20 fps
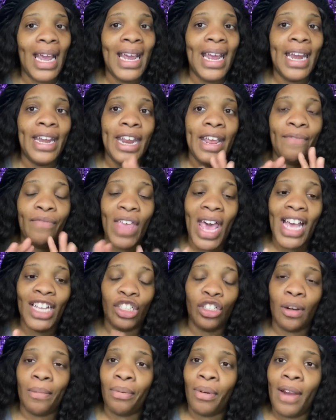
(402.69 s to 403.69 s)
And if
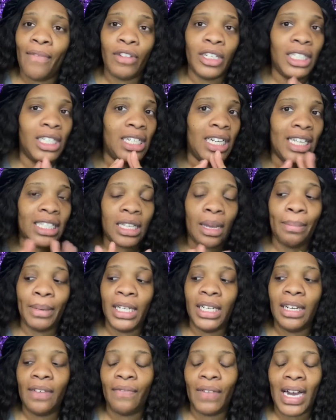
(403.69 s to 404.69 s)
that's your preference, then that's
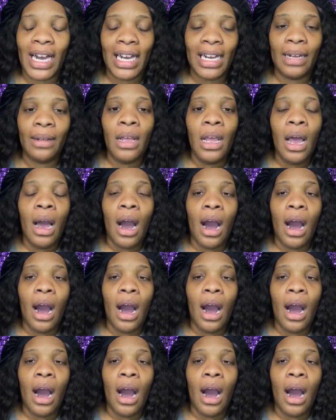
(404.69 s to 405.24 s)
completely fine.